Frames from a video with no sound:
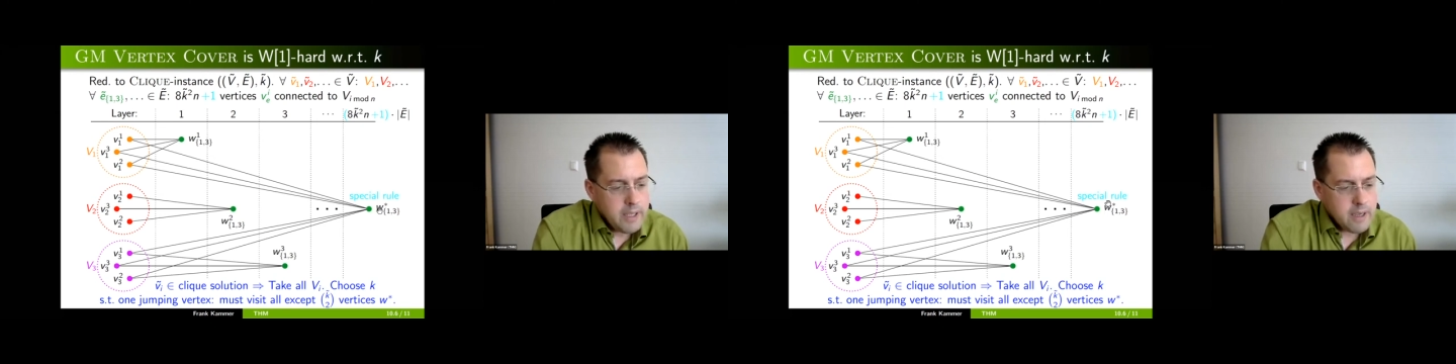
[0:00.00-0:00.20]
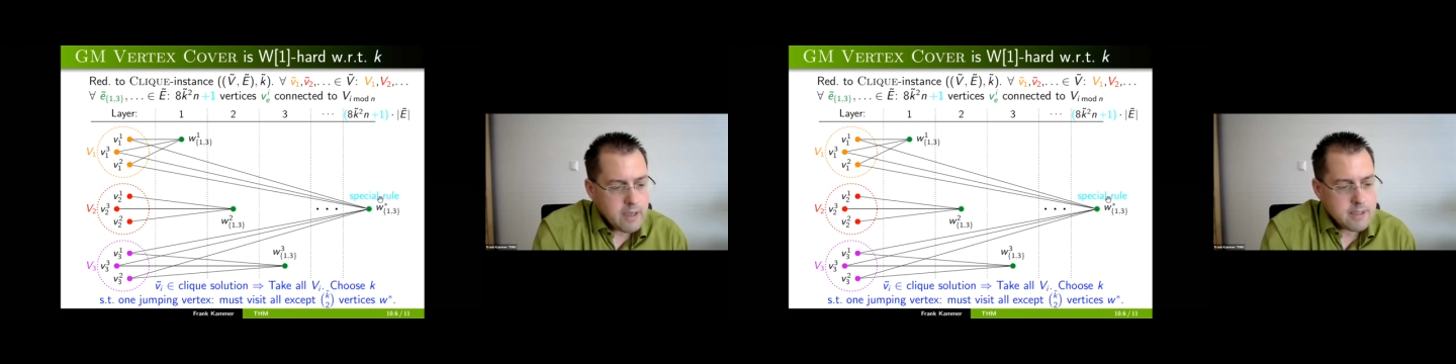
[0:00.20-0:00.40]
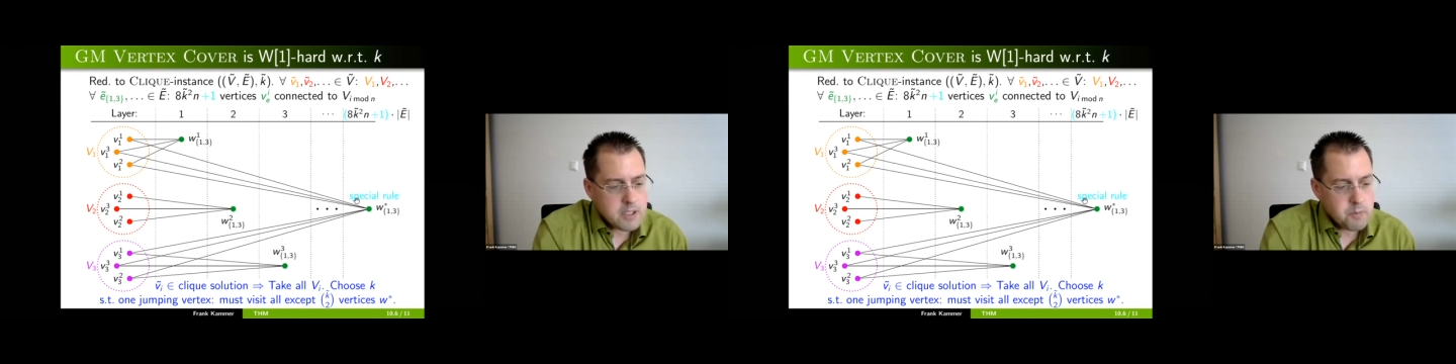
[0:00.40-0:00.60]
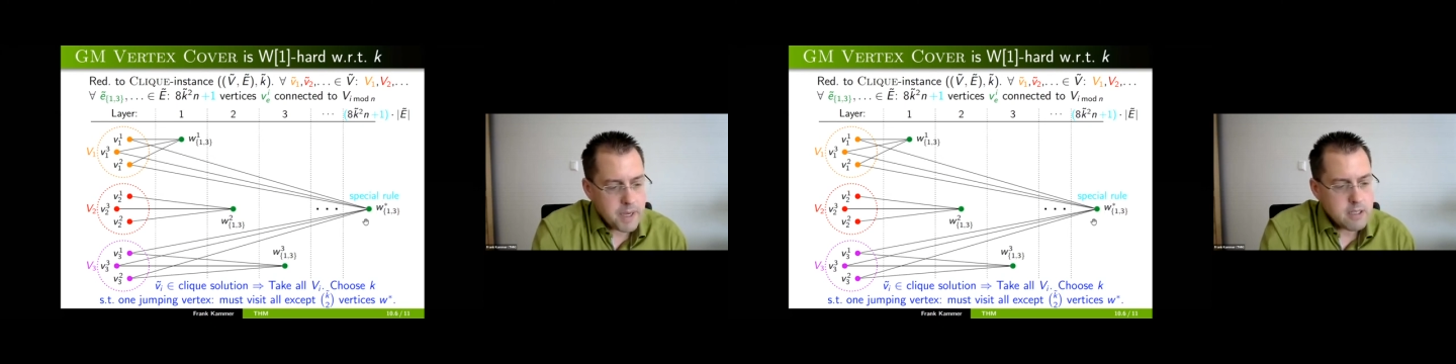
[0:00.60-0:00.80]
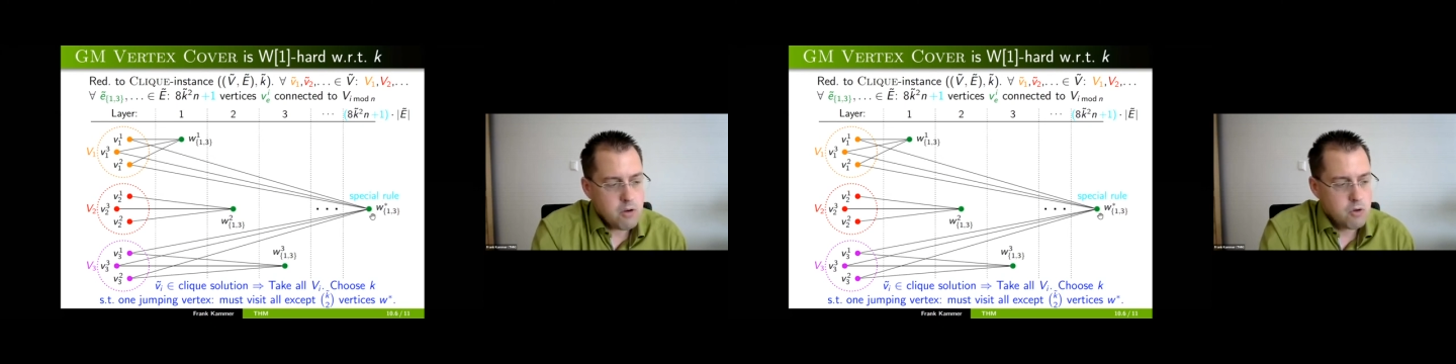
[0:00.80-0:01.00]
here in the
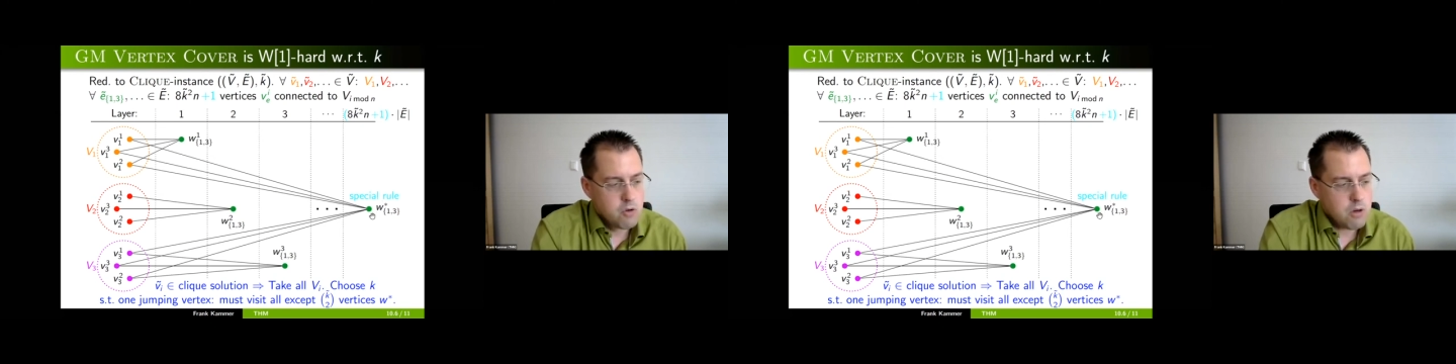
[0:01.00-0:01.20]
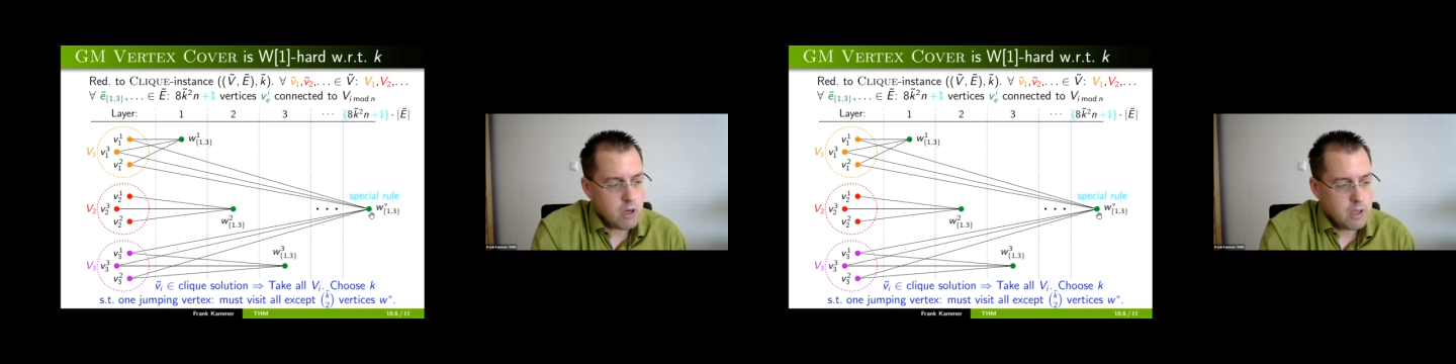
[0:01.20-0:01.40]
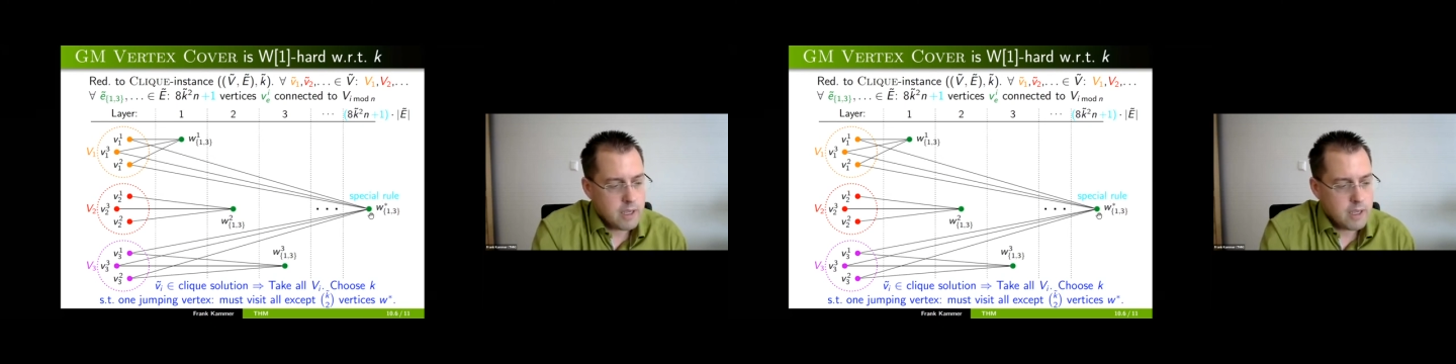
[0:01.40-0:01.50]
special rule,